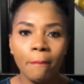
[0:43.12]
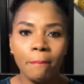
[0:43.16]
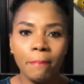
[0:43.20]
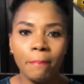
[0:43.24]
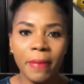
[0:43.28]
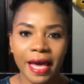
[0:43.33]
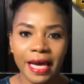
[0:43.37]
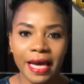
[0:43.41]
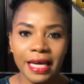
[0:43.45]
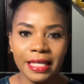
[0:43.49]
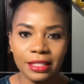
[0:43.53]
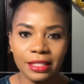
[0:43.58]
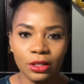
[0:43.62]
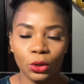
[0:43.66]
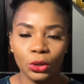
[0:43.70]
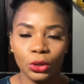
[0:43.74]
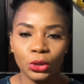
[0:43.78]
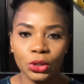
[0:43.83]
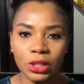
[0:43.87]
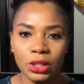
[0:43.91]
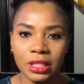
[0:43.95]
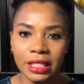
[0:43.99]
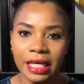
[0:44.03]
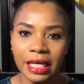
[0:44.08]
based on
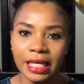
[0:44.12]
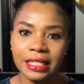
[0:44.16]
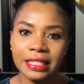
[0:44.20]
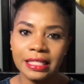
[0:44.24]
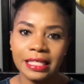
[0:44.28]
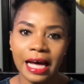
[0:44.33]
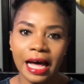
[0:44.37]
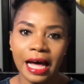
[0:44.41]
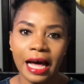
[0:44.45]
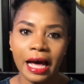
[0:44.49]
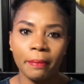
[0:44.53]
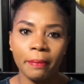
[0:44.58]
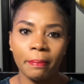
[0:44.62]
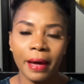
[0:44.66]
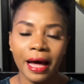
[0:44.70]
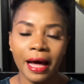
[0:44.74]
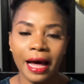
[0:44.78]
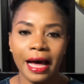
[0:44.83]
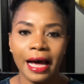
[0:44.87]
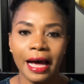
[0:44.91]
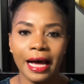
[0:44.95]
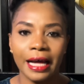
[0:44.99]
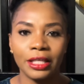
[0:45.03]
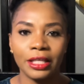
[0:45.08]
your skin type
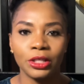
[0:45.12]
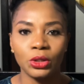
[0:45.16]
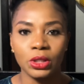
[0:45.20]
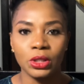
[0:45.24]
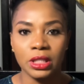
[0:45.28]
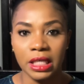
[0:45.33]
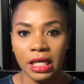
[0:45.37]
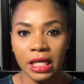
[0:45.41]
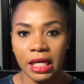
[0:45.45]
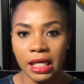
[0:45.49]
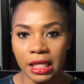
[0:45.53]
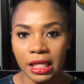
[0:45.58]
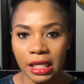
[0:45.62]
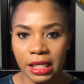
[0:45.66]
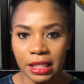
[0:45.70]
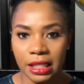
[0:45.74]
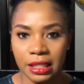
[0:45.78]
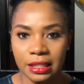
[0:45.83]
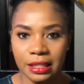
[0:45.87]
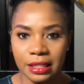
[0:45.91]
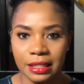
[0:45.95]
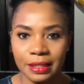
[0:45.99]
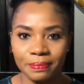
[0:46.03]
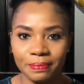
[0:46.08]
and your skin
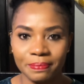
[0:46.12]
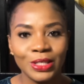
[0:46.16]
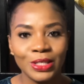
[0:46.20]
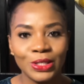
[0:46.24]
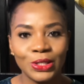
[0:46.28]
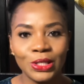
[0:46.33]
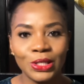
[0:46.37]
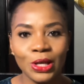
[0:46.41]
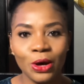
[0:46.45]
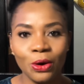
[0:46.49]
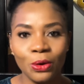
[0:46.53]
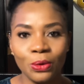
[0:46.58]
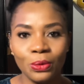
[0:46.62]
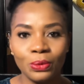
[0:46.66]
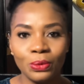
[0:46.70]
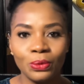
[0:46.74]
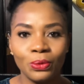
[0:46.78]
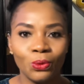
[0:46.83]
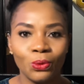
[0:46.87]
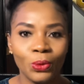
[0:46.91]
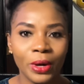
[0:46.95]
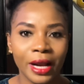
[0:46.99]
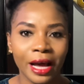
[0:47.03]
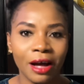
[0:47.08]
needs. So
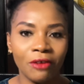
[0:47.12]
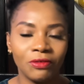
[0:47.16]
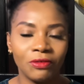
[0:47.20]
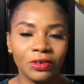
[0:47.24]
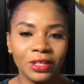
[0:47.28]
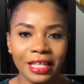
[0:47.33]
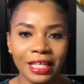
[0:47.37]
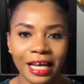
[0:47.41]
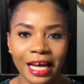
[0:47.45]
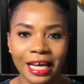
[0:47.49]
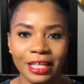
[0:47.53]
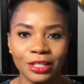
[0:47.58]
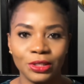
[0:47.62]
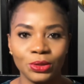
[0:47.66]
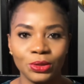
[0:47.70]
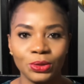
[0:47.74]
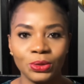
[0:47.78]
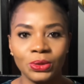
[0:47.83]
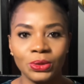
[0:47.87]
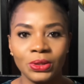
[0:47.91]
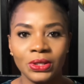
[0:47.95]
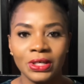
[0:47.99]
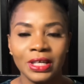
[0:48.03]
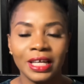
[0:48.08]
without further
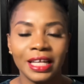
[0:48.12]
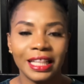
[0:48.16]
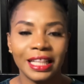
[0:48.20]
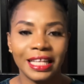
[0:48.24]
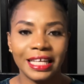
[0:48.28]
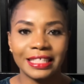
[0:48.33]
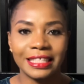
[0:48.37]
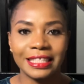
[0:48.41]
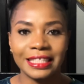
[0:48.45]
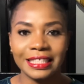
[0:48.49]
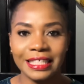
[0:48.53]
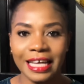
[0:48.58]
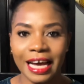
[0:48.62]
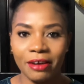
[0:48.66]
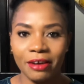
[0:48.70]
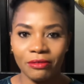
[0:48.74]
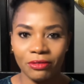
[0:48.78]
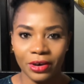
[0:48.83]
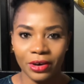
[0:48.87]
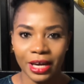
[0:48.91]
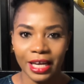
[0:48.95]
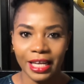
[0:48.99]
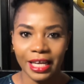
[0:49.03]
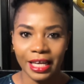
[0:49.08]
ado, let's dive
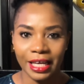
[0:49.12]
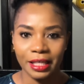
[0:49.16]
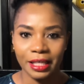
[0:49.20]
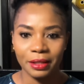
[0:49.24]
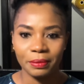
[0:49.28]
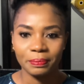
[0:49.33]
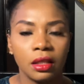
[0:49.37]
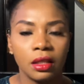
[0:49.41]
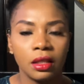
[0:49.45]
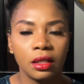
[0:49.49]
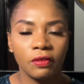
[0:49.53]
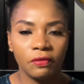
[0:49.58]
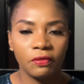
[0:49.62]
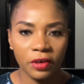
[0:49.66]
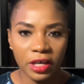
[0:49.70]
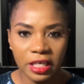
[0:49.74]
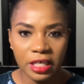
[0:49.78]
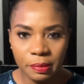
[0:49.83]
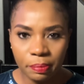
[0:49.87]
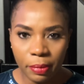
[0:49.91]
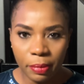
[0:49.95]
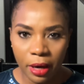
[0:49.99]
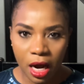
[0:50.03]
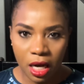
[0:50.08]
right in. The
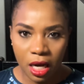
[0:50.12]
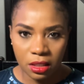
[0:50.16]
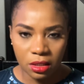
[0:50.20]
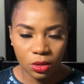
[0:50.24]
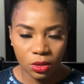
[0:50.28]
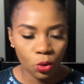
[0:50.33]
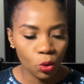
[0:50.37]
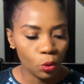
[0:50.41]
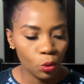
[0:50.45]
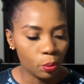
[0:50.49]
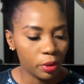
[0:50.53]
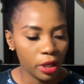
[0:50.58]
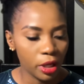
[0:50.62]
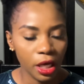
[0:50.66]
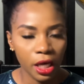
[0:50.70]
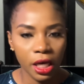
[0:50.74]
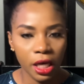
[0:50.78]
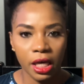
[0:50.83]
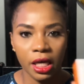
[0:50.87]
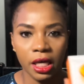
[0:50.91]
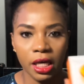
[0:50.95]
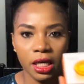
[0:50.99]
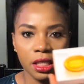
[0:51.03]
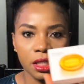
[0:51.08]
first bar soap
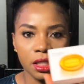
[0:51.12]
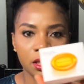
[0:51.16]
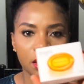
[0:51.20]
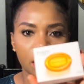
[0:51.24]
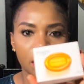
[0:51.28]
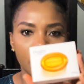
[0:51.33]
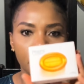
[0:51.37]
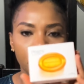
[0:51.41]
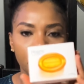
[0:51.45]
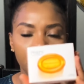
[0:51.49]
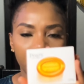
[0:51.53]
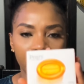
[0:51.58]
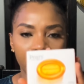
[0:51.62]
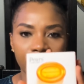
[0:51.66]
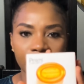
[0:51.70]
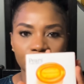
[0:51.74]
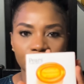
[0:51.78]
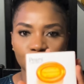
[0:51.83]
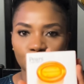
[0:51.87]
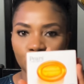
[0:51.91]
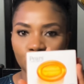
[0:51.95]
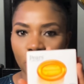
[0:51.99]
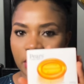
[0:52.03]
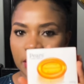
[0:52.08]
is
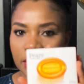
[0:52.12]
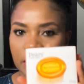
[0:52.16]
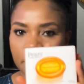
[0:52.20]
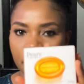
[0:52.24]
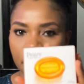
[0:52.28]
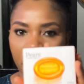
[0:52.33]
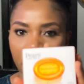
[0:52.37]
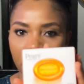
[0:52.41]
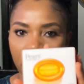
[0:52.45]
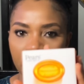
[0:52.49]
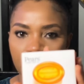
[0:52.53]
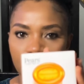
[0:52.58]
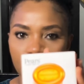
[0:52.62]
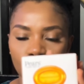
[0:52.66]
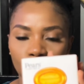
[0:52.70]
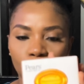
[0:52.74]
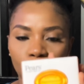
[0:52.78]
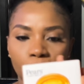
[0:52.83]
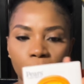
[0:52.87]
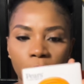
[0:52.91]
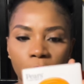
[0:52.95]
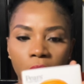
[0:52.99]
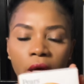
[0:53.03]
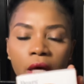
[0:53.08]
Pierce Transparent
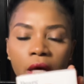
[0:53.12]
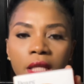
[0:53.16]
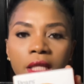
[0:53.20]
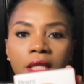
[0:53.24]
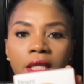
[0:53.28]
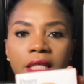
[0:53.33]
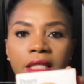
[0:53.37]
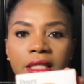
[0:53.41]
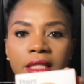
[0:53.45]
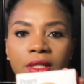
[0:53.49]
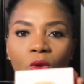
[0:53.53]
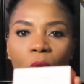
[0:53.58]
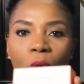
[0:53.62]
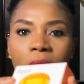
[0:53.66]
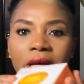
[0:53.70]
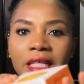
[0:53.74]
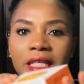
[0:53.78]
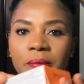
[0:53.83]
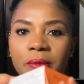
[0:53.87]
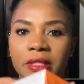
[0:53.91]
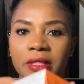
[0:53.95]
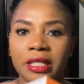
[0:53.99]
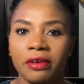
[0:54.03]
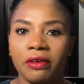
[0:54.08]
Soap. This soap
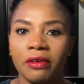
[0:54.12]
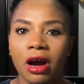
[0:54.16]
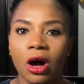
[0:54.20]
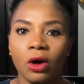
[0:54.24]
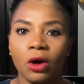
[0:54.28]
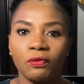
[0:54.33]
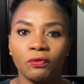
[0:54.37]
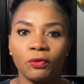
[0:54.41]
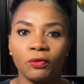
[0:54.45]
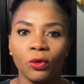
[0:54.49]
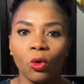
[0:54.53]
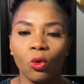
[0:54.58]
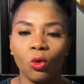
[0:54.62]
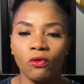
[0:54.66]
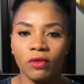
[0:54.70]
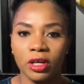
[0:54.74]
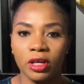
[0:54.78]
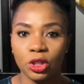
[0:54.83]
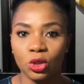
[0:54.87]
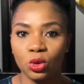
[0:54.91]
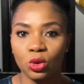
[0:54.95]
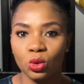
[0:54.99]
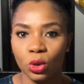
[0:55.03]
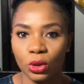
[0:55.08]
has been around for over
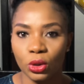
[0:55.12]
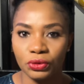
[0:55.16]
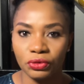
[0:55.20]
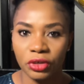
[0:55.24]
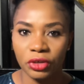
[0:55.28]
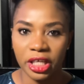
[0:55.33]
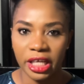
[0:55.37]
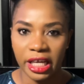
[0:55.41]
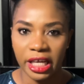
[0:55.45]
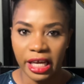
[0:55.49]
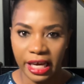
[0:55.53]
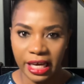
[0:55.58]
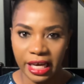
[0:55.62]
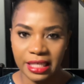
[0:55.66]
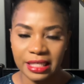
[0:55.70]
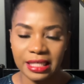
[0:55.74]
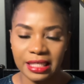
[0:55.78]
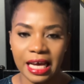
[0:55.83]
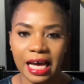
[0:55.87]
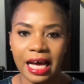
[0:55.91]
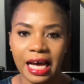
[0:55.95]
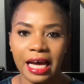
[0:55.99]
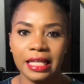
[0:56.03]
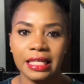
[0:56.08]
200 years,
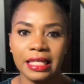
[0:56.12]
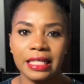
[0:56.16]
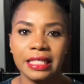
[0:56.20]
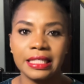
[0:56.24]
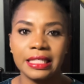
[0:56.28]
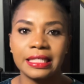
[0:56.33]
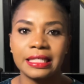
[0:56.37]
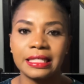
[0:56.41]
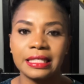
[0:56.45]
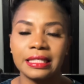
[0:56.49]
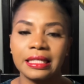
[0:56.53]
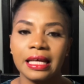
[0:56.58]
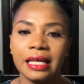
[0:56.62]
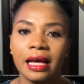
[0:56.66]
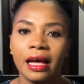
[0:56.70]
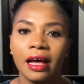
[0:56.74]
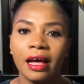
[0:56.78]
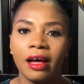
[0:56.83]
and it's